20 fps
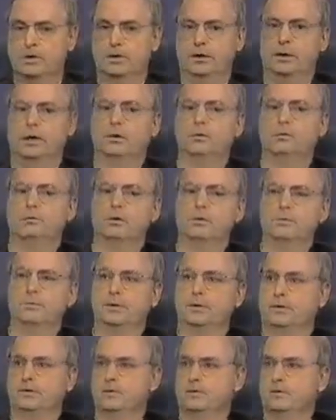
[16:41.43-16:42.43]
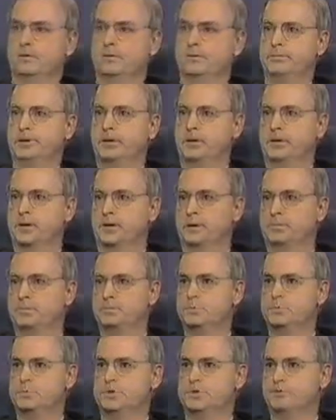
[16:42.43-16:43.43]
a woman who
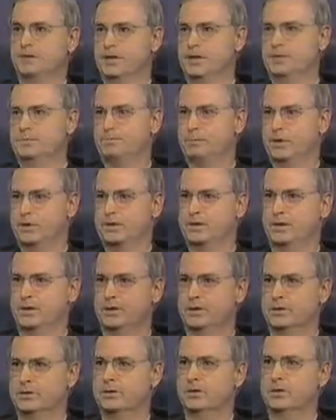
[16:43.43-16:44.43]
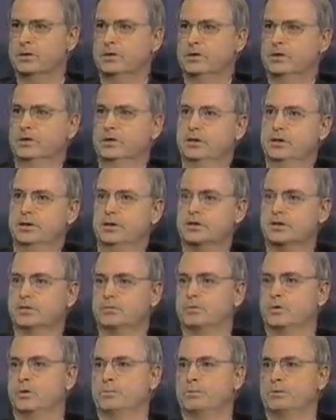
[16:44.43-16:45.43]
becomes a vice president in
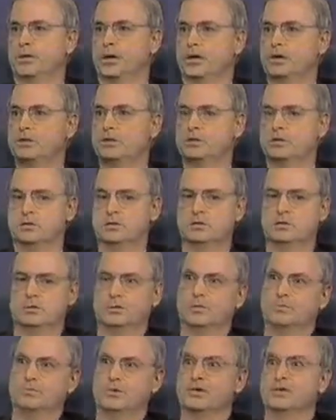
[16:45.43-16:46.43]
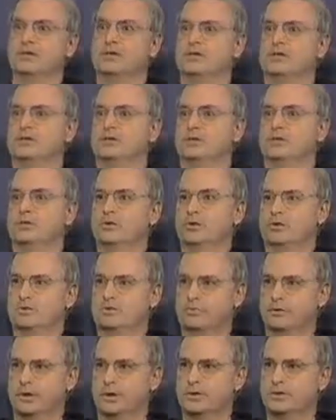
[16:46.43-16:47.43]
some corporation or the president in a
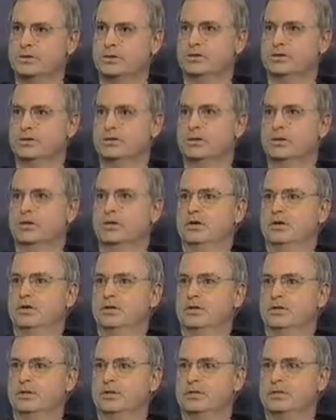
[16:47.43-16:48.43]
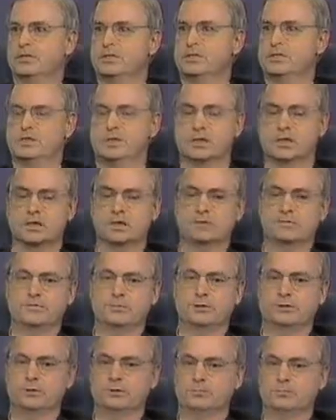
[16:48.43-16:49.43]
corporation or a
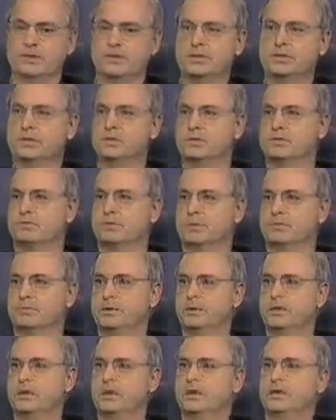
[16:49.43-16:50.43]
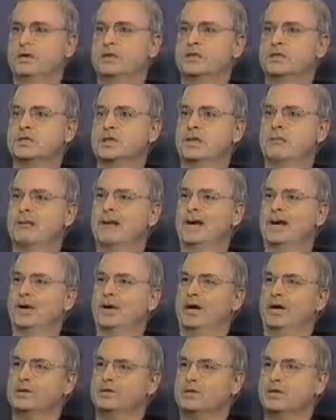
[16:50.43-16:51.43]
successful businesswoman somehow
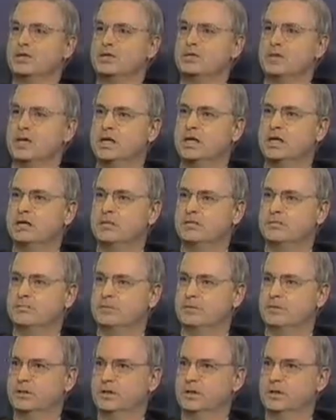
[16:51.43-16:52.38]
has achieved